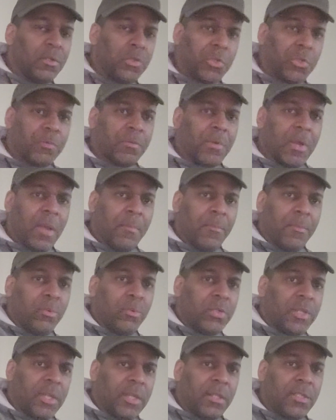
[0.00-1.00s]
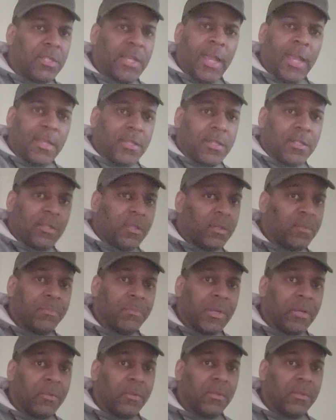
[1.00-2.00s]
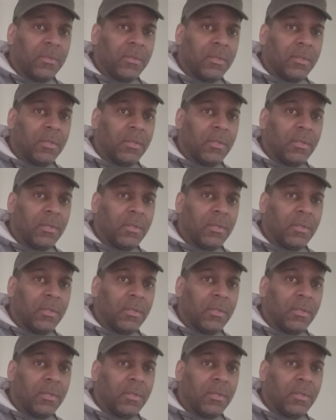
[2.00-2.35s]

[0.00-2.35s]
Jerron Boots Ennis has his other belt.